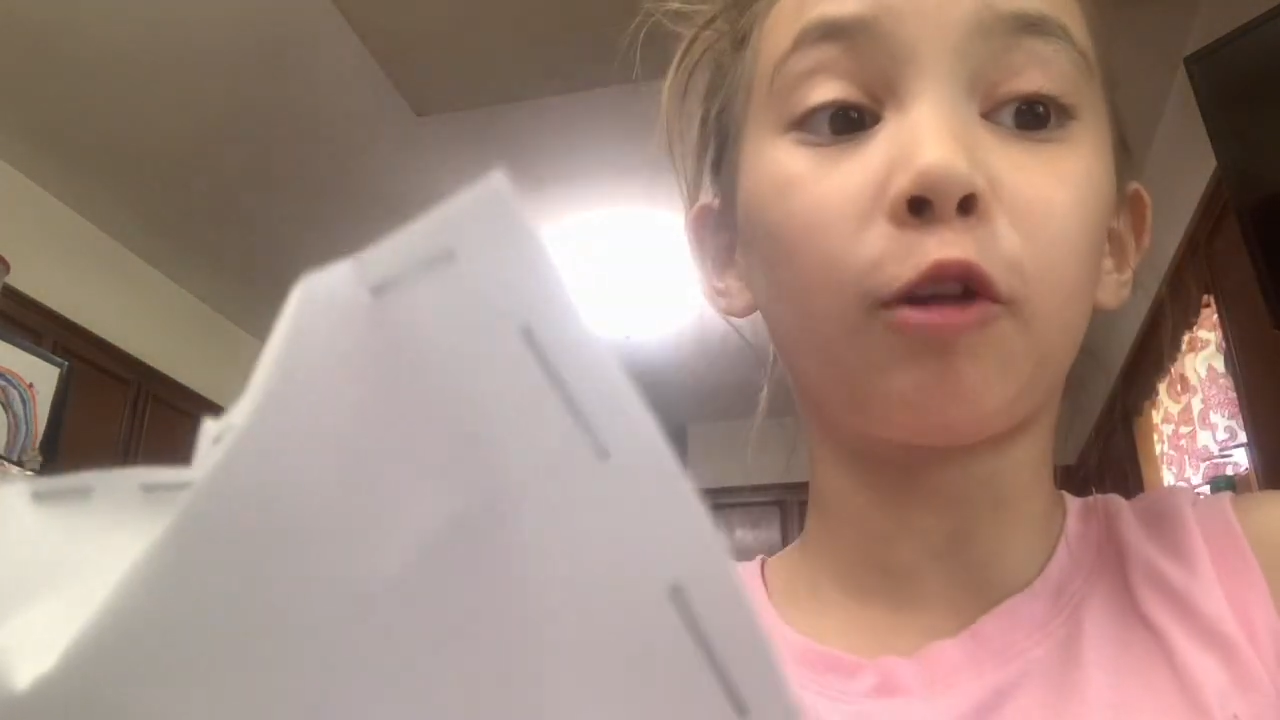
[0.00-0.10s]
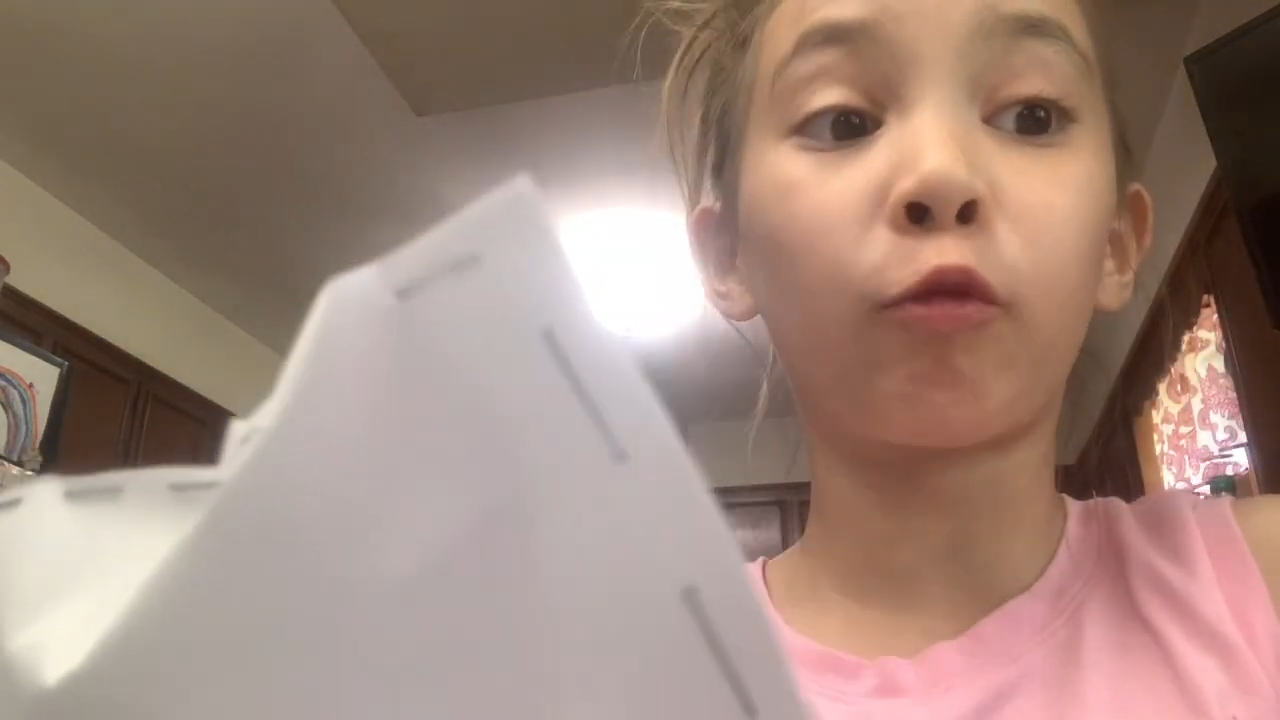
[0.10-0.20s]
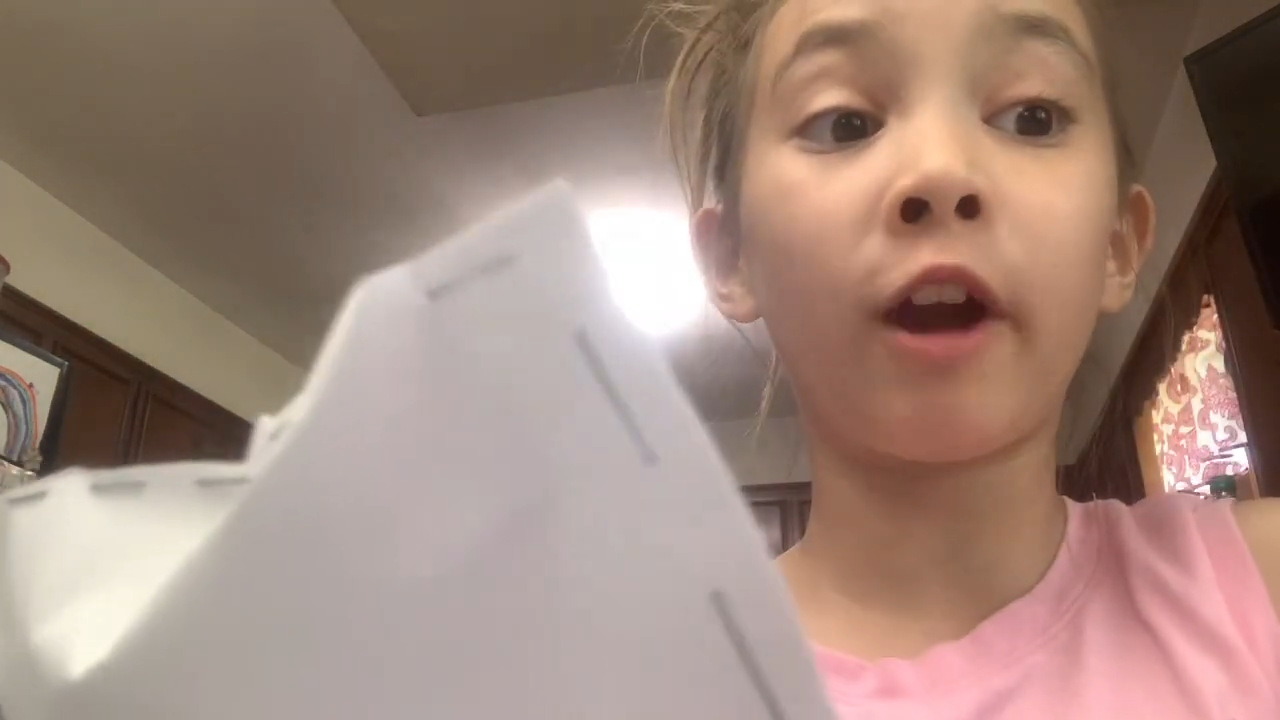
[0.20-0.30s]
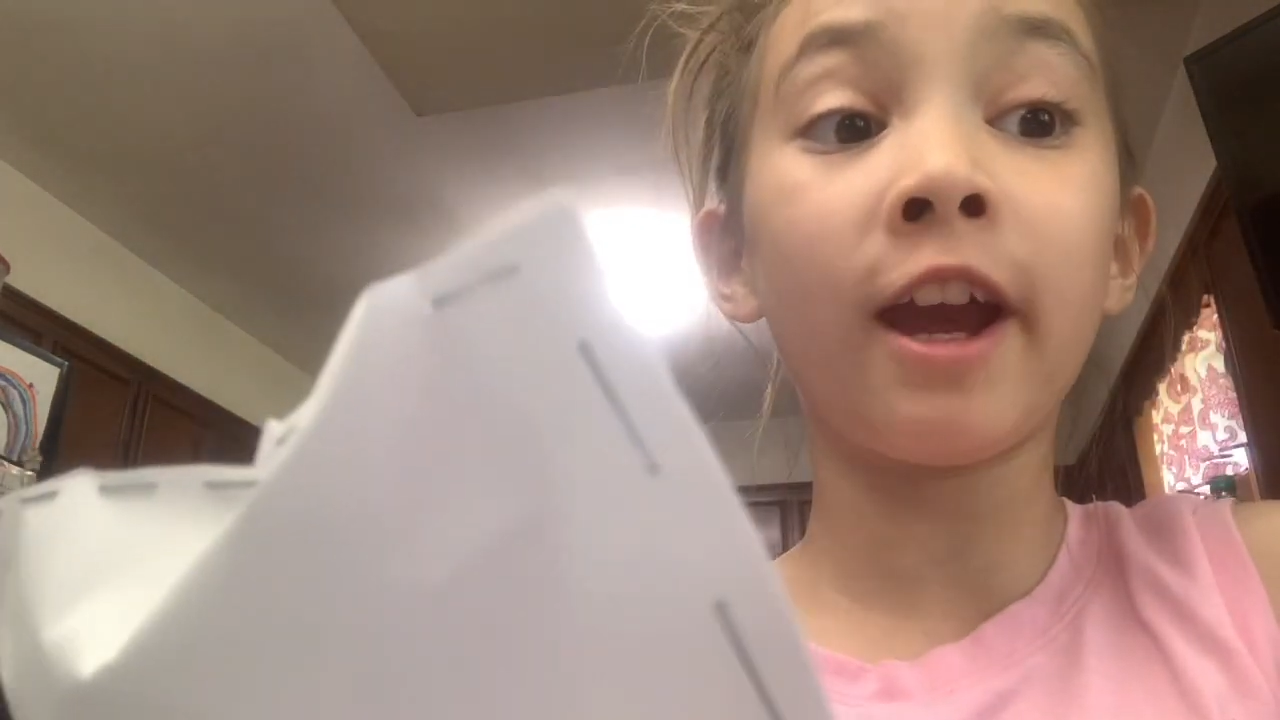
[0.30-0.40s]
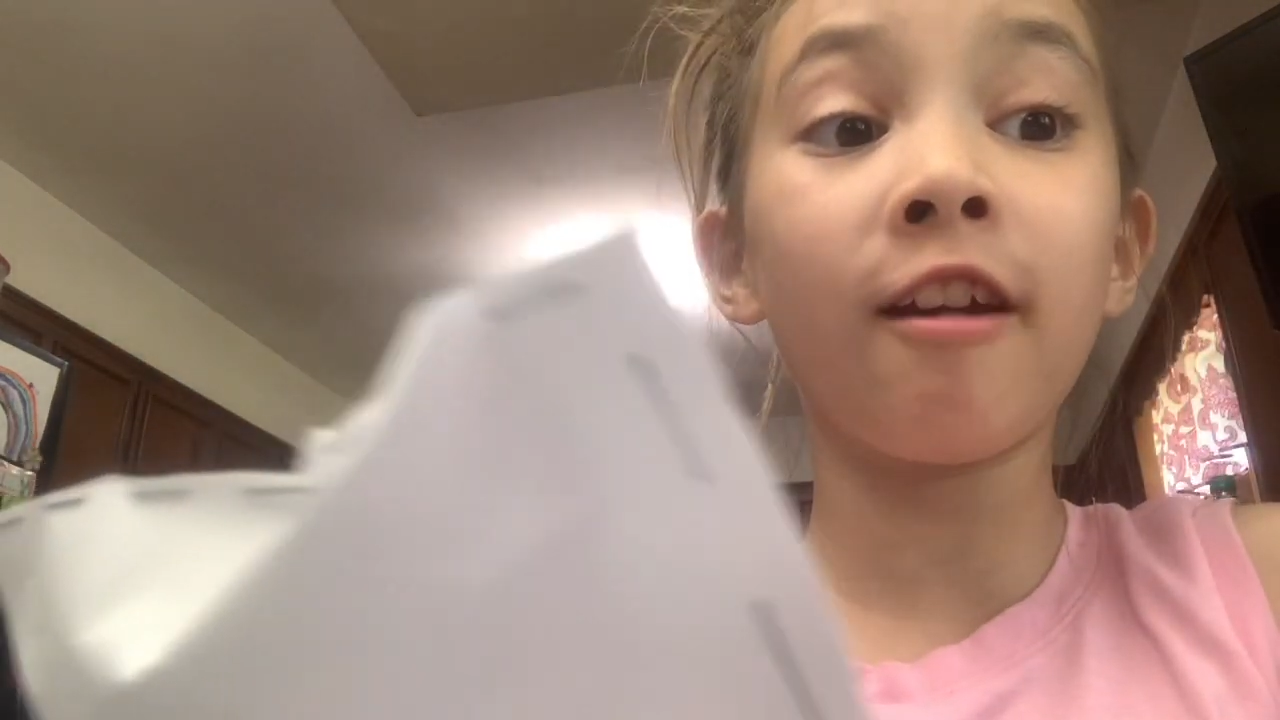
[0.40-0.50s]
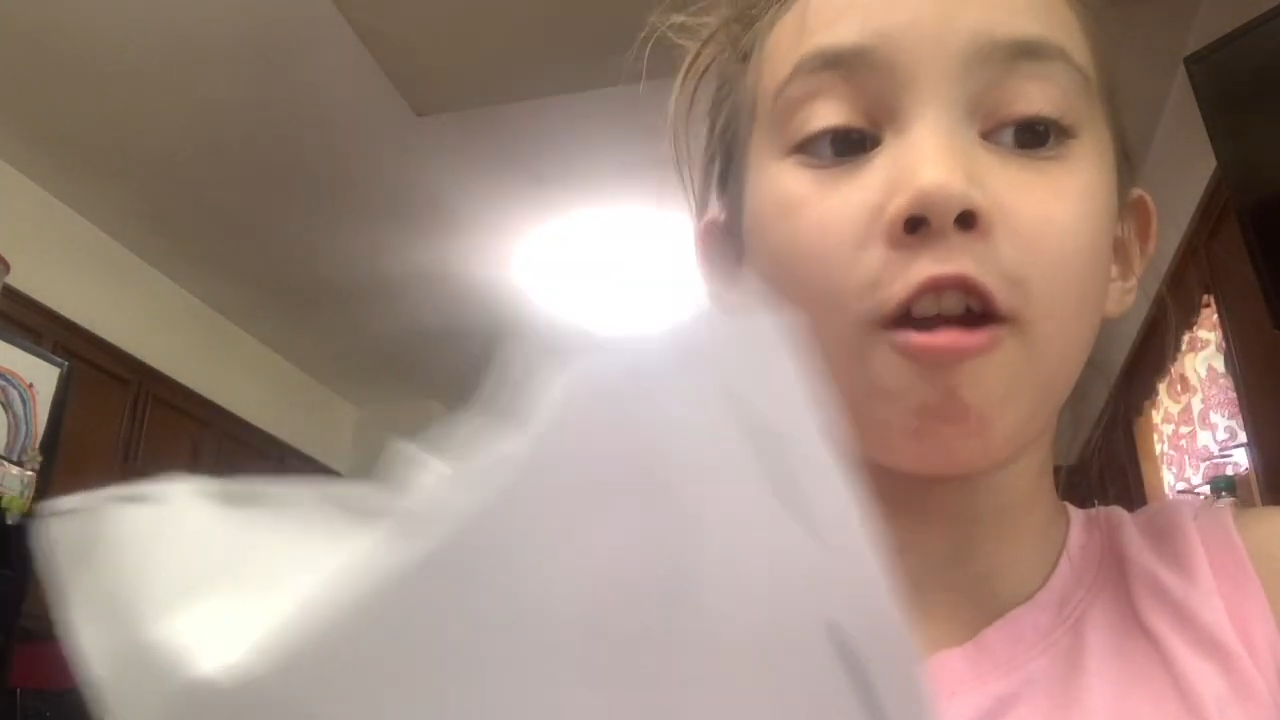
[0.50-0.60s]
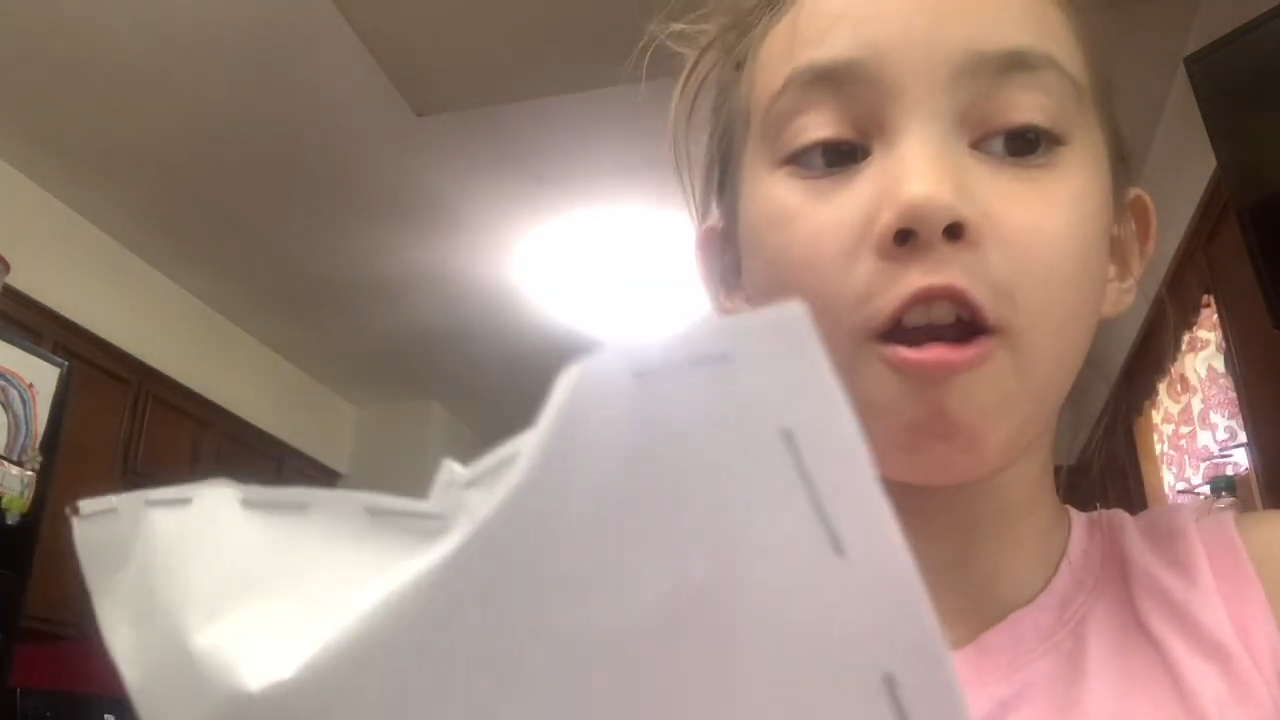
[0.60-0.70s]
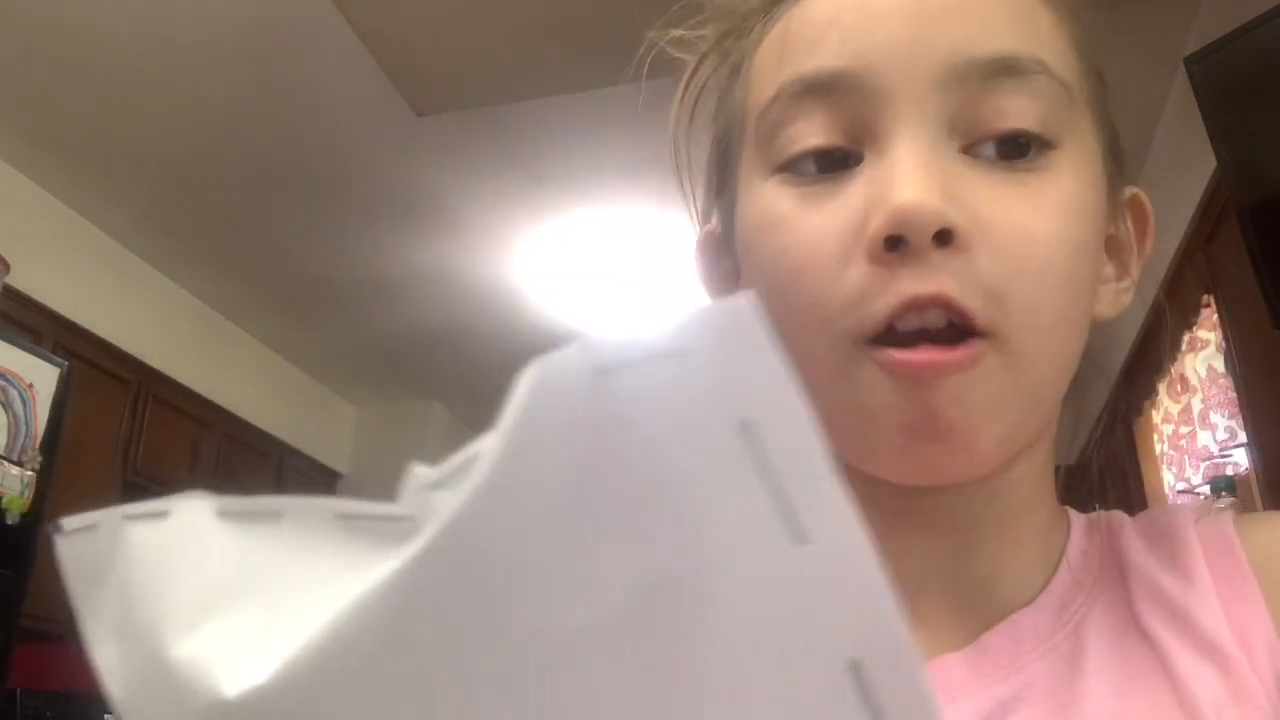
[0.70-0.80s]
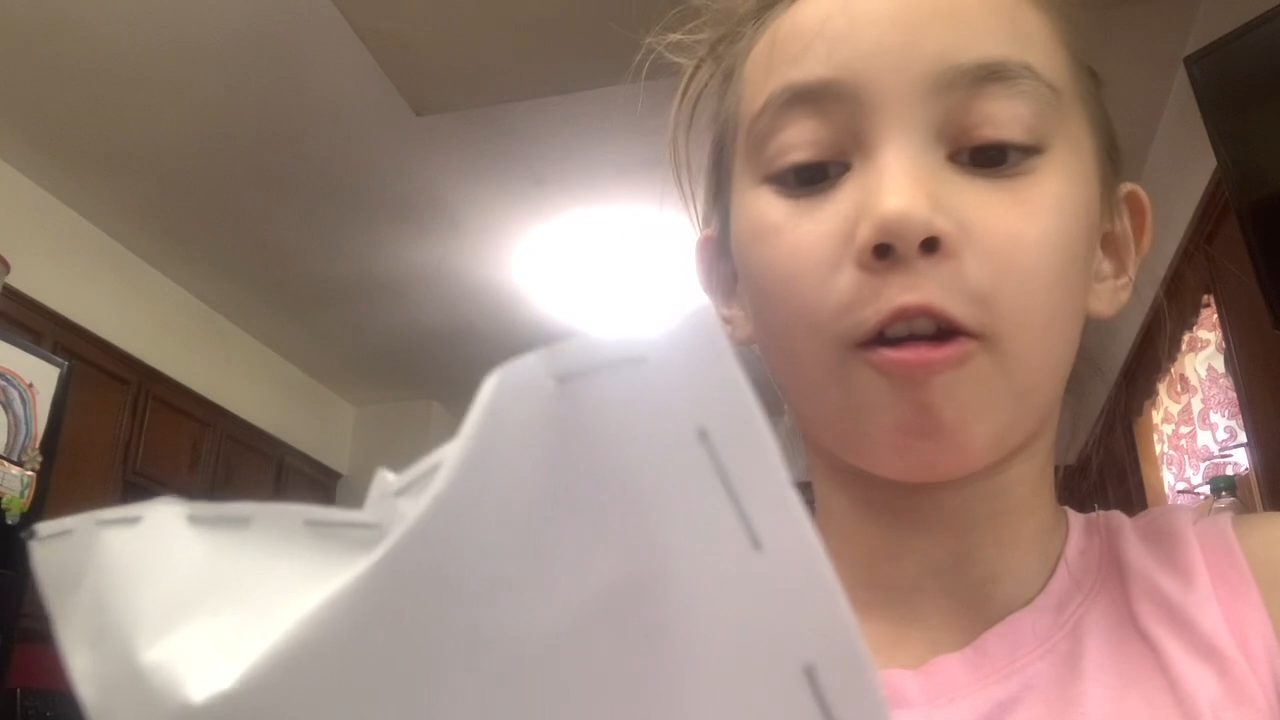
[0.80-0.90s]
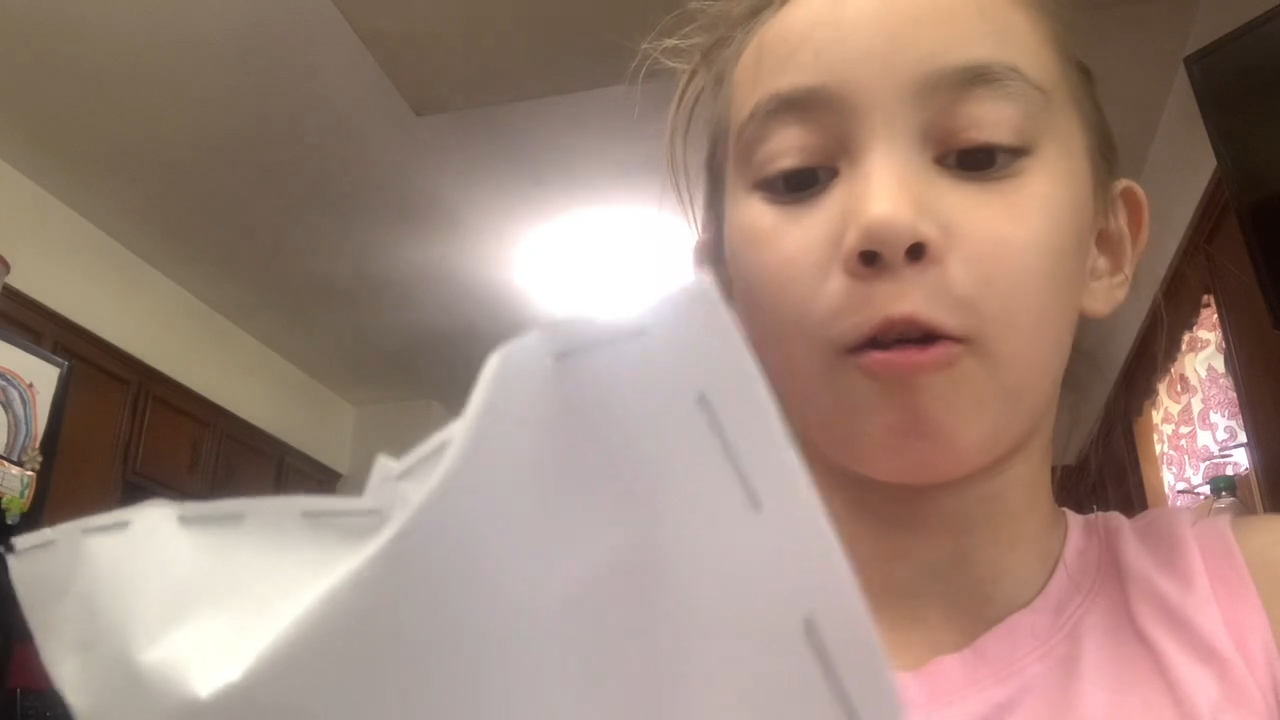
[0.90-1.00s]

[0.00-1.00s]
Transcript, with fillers: rare.